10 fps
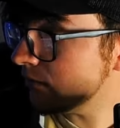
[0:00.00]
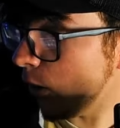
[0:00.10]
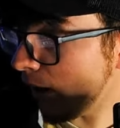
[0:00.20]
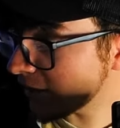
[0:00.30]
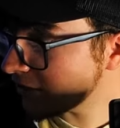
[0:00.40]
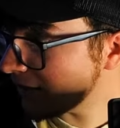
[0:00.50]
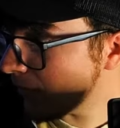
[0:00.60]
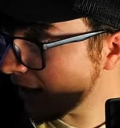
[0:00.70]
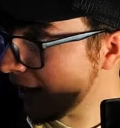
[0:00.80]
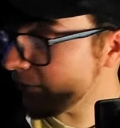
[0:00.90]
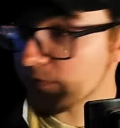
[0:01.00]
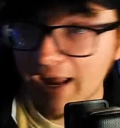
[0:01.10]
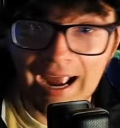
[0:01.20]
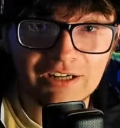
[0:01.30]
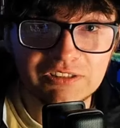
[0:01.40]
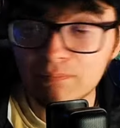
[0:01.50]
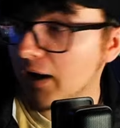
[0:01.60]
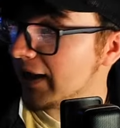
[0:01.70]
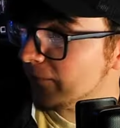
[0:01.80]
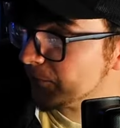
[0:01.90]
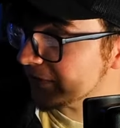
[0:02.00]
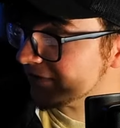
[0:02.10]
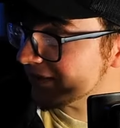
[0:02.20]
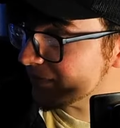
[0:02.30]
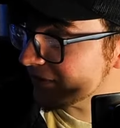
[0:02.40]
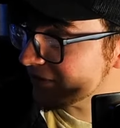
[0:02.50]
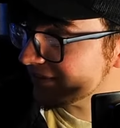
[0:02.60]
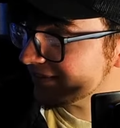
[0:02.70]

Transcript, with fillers: Oh, actually, they might have. They actually might have released an image.